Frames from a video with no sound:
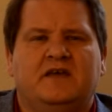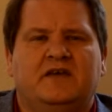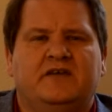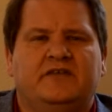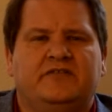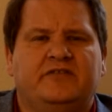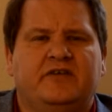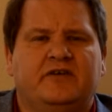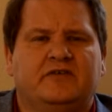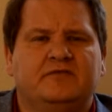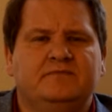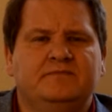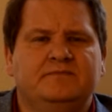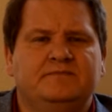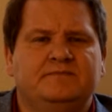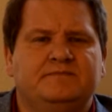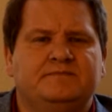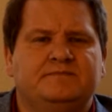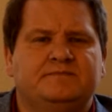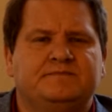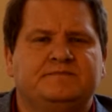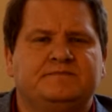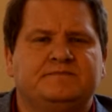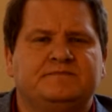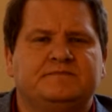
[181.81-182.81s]
So,
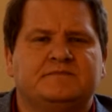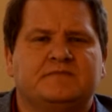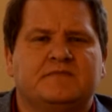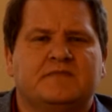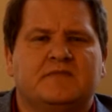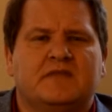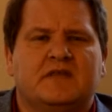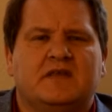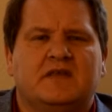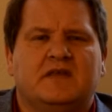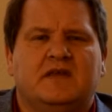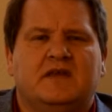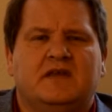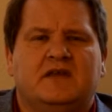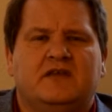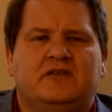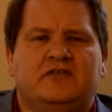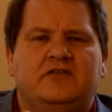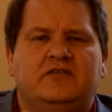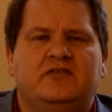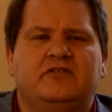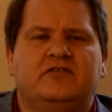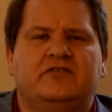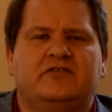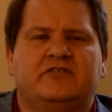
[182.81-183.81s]

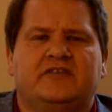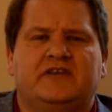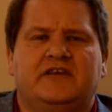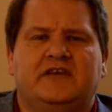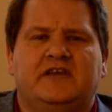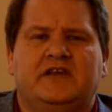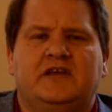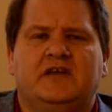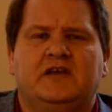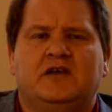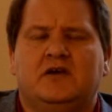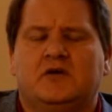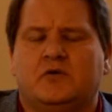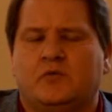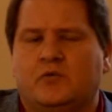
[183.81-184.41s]
usually